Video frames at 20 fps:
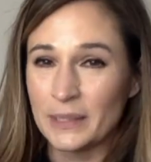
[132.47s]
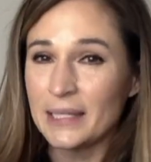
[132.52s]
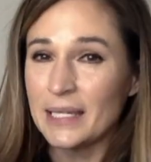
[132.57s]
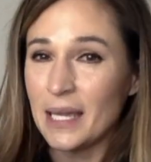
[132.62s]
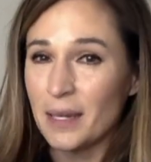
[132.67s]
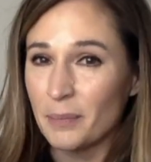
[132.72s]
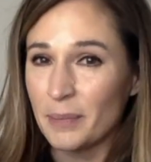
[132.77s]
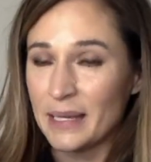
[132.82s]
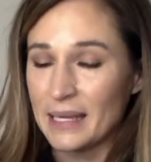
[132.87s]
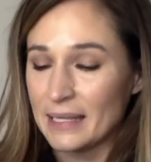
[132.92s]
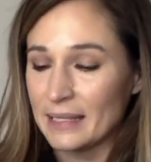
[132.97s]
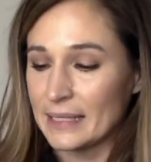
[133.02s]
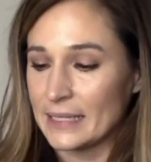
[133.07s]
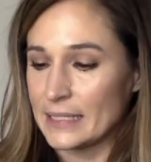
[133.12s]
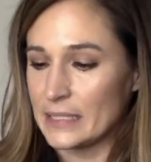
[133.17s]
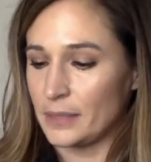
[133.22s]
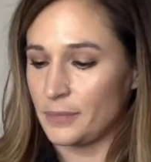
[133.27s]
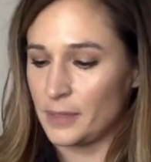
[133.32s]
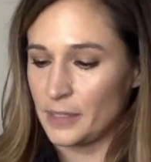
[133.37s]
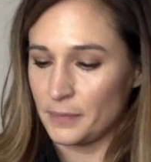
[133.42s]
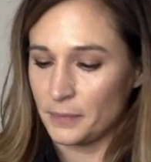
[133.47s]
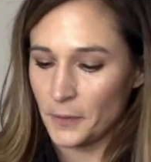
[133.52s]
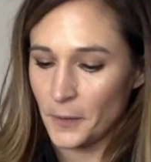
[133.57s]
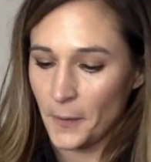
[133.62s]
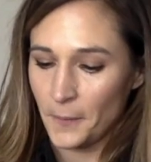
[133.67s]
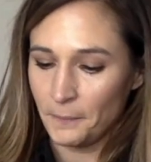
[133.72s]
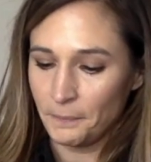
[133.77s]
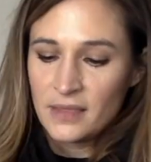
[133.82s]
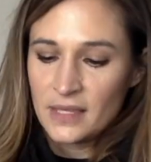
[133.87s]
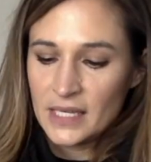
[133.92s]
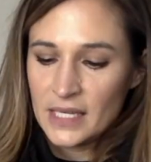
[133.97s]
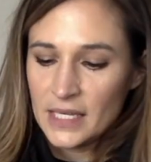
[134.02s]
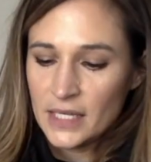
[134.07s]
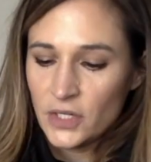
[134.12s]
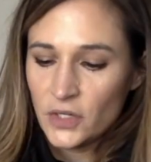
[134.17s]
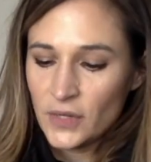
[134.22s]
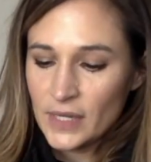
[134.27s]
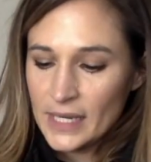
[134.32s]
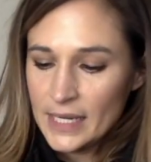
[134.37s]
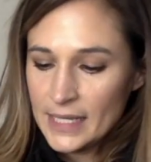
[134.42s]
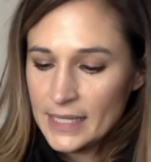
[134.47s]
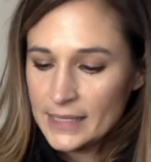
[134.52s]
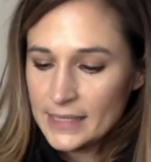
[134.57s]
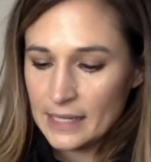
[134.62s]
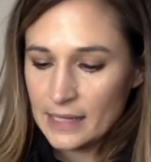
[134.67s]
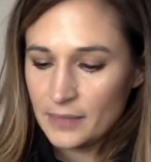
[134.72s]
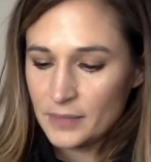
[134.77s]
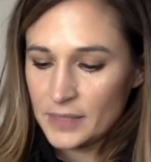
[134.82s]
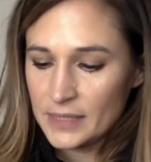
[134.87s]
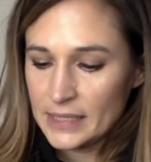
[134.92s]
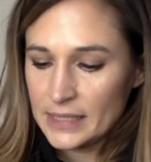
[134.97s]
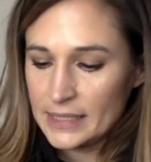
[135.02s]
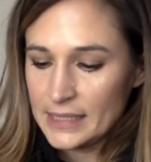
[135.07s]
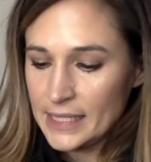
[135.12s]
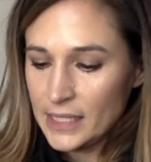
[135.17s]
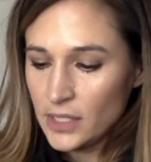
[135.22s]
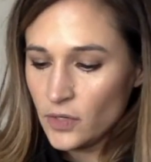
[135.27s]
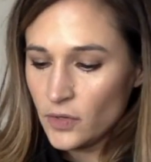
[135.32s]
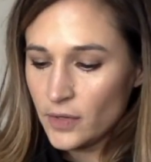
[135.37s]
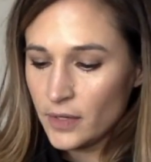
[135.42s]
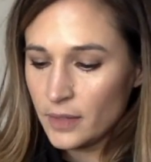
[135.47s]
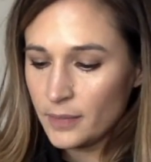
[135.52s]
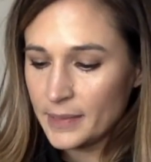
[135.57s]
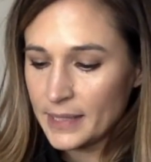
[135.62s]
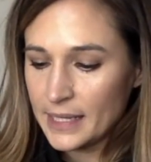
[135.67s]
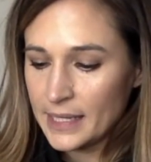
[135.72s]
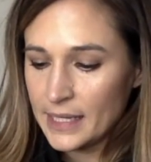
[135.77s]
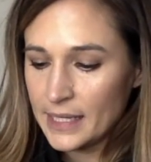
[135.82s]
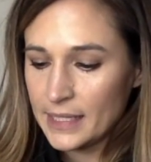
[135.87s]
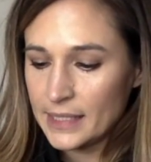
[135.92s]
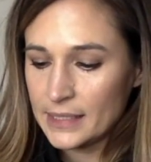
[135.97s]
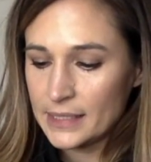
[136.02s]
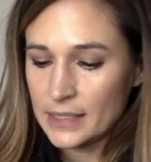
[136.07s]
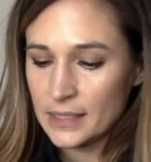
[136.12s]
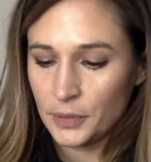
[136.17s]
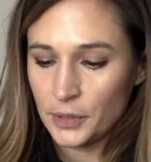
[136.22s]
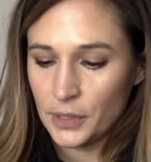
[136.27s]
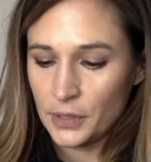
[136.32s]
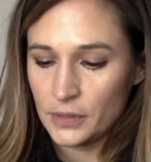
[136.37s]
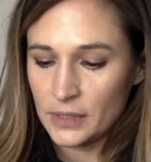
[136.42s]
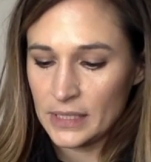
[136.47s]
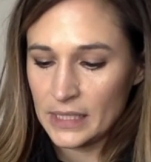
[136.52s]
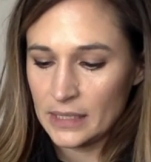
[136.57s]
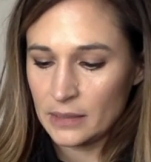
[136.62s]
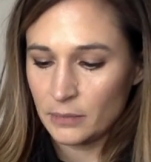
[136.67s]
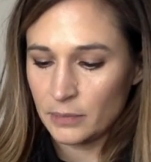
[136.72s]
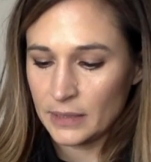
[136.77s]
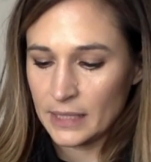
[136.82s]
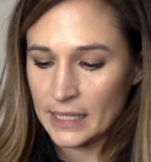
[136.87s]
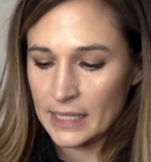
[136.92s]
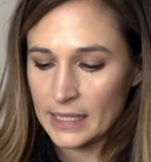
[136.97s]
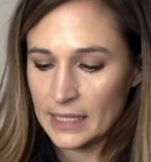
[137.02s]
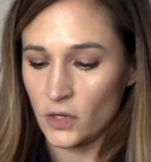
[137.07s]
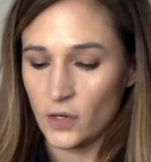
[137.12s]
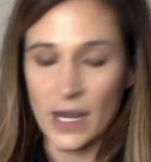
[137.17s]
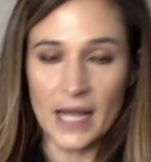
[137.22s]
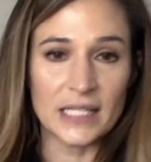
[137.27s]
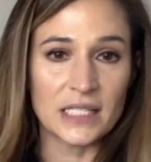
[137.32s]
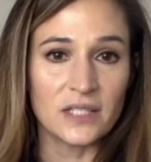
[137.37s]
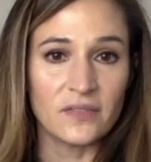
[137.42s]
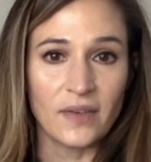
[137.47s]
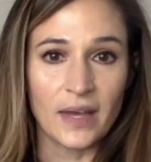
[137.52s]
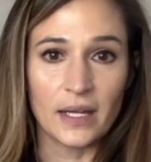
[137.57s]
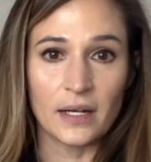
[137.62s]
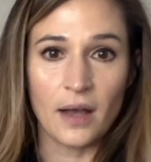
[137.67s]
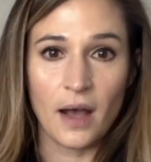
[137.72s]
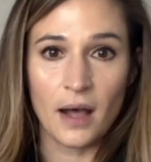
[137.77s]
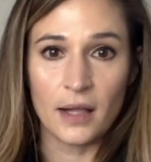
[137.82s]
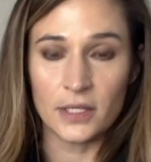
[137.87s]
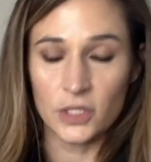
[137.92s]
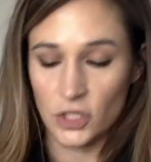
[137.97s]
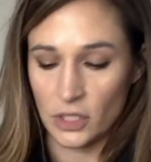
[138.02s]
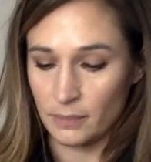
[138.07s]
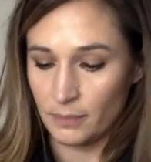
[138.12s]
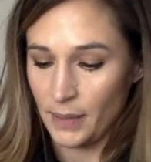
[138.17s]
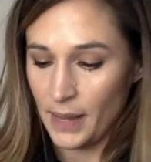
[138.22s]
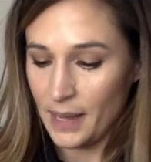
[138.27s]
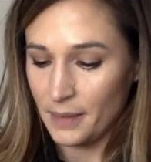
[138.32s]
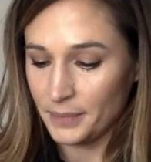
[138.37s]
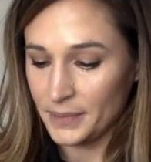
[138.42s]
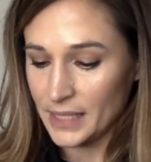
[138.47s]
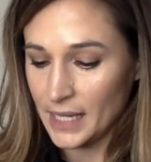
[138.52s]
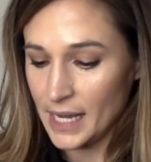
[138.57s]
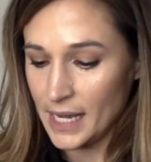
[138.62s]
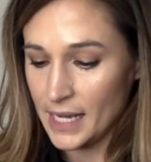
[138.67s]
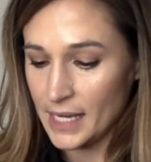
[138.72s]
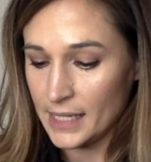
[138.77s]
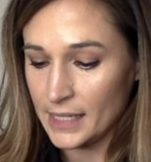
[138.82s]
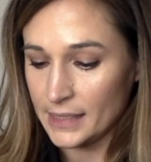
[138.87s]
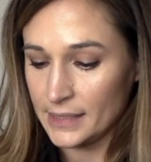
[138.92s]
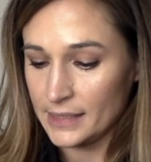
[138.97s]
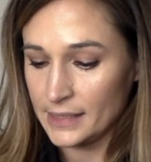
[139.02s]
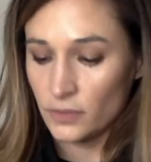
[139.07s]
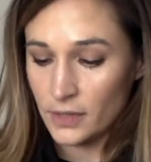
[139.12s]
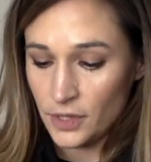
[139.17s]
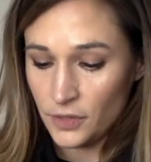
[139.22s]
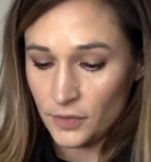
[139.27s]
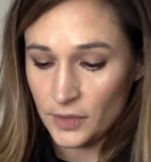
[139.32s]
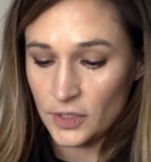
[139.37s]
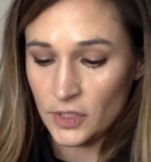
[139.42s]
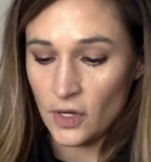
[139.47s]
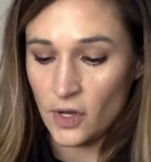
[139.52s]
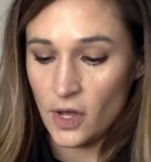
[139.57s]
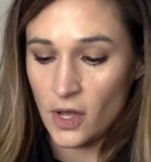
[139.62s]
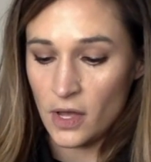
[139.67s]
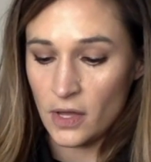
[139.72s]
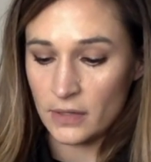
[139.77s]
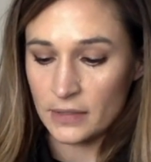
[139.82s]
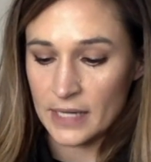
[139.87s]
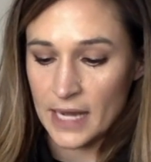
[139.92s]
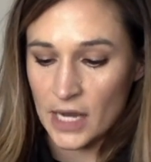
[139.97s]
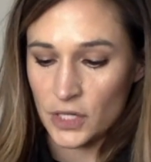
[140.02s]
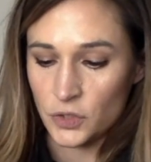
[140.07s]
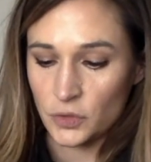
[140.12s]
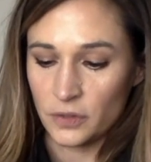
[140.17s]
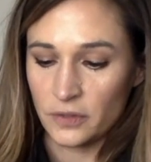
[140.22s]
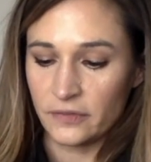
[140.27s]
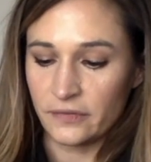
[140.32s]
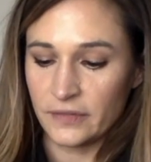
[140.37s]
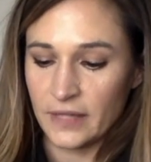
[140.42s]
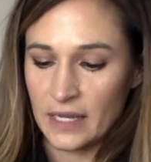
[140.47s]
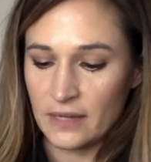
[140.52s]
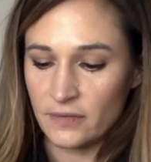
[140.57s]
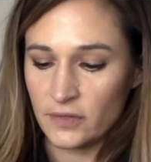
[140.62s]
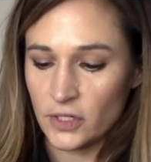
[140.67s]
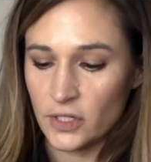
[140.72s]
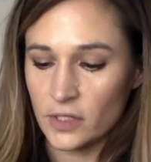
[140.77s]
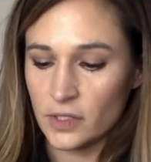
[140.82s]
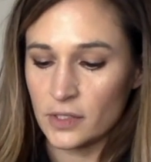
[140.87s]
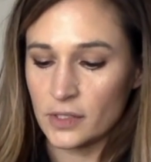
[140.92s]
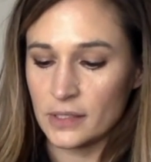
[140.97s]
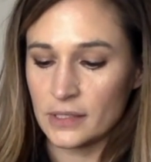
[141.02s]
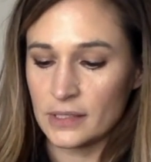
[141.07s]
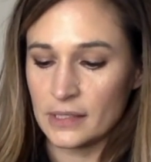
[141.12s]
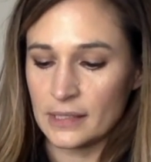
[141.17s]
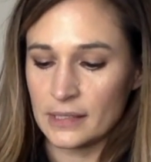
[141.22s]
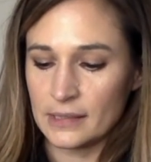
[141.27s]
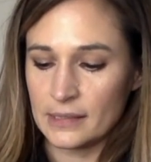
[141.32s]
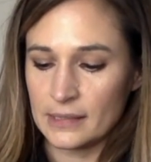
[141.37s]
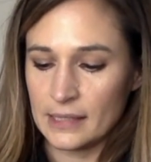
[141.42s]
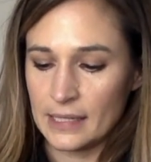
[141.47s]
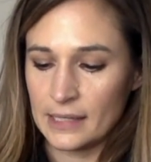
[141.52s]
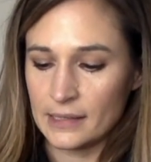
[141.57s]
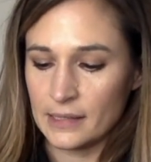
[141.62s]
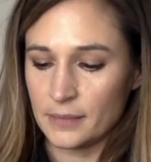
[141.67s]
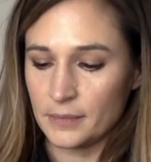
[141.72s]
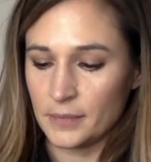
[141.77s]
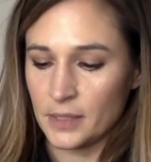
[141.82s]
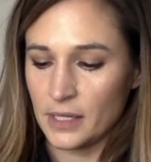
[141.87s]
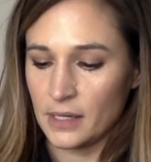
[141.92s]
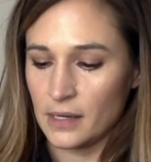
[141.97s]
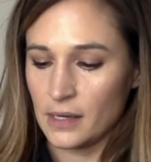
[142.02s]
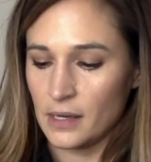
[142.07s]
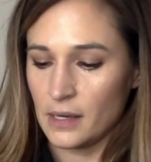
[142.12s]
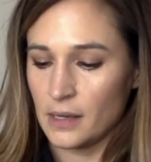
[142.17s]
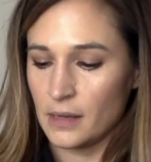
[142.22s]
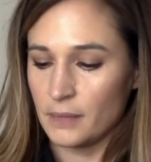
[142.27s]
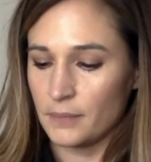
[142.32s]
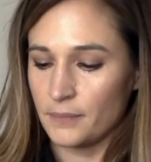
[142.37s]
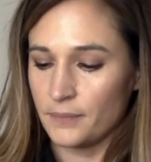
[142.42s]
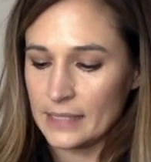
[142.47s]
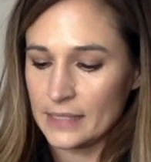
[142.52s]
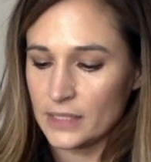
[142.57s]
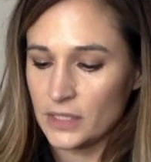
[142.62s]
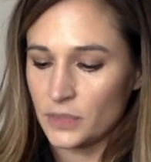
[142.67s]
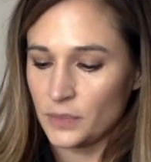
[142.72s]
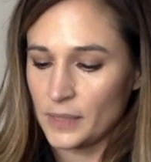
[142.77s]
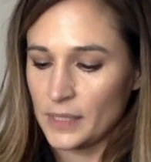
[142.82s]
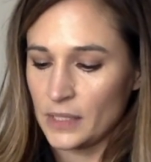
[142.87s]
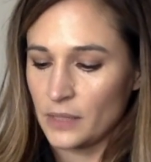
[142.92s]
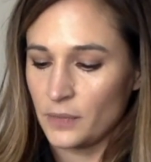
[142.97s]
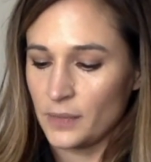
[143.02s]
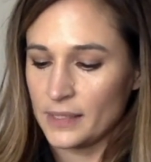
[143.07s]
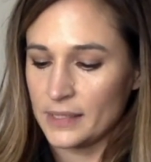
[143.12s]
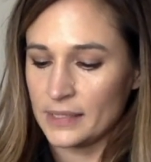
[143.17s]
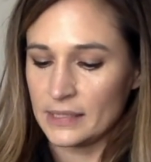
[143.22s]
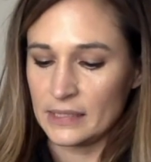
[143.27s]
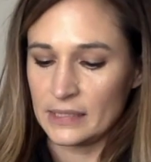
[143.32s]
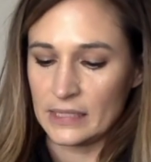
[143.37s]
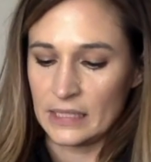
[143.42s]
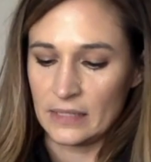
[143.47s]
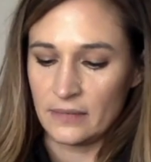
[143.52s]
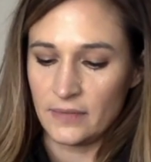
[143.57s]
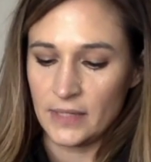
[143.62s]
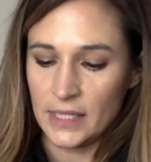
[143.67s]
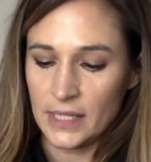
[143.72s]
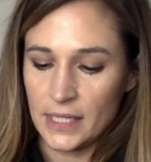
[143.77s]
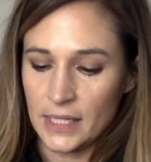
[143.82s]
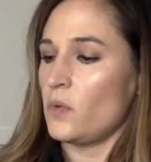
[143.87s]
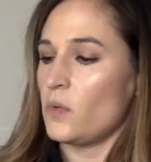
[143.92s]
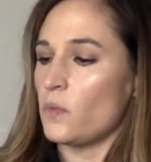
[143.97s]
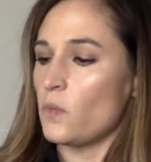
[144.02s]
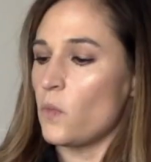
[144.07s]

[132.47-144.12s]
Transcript: really appealing to people. The ingredients: MCT oil blend, protein blend, grass-fed collagen peptides, erythritol, natural flavors, xanthan gum is sweetened with stevia.